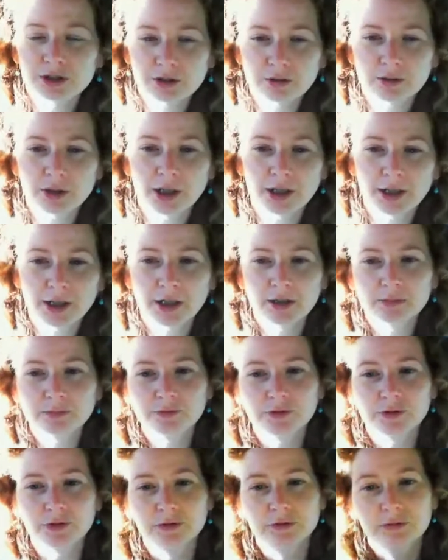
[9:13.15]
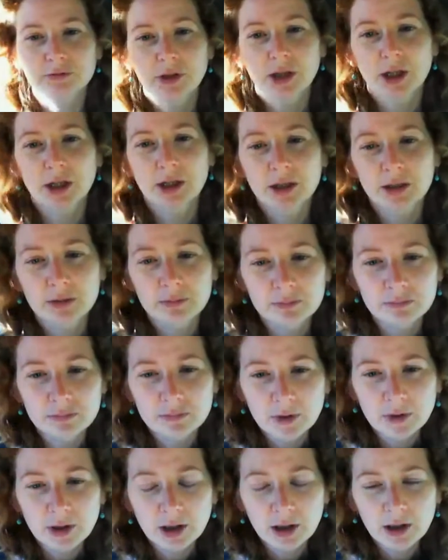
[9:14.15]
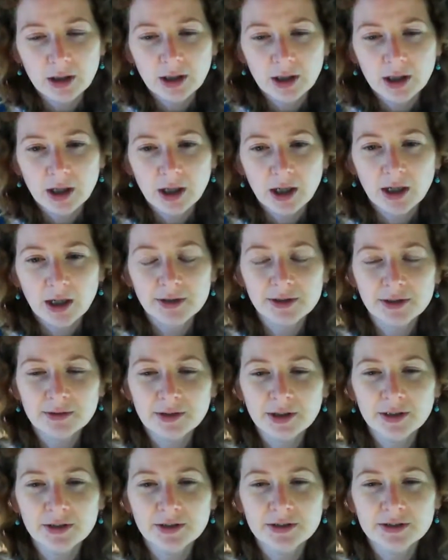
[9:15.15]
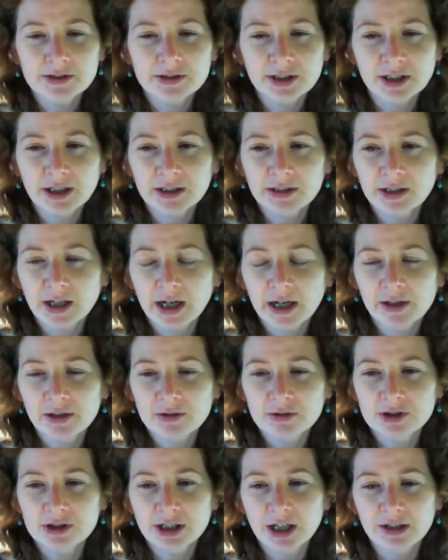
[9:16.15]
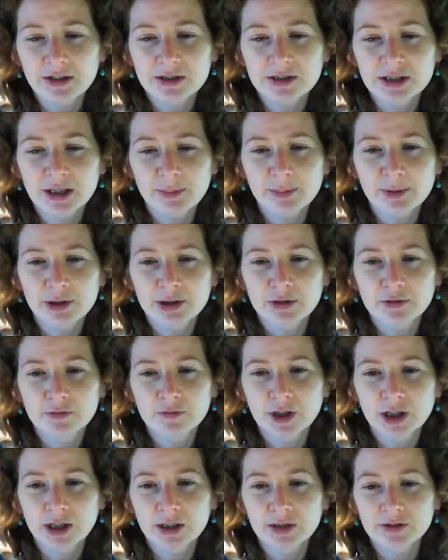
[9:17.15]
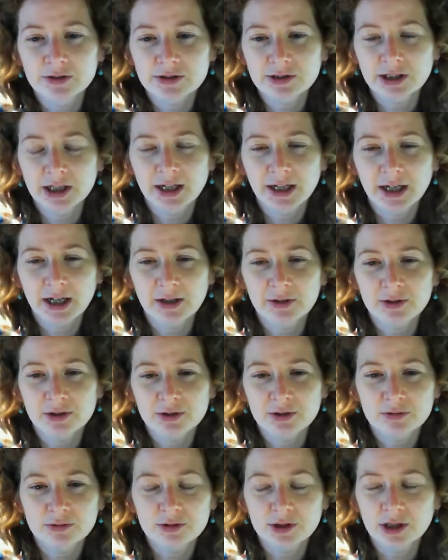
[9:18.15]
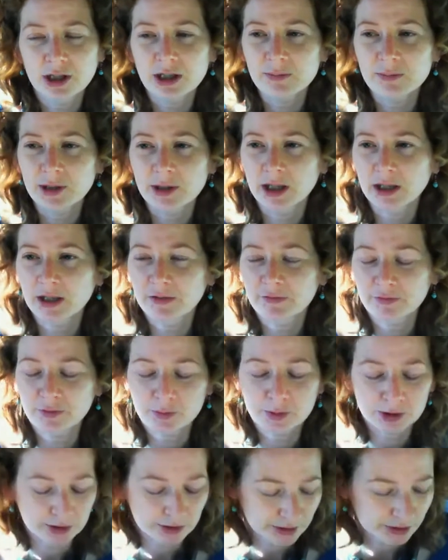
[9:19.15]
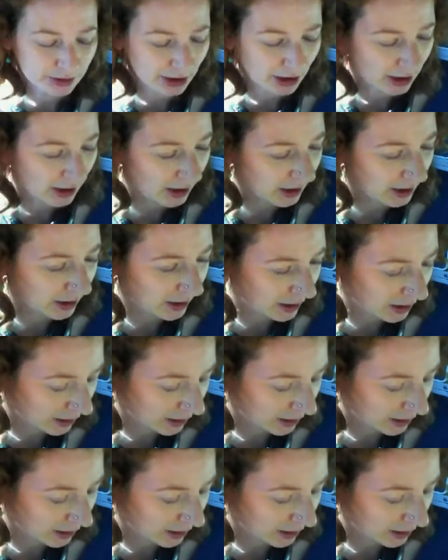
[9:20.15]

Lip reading: quite helpful. I don't understand how you'd set this up in advance, like how you'd email everyone and say,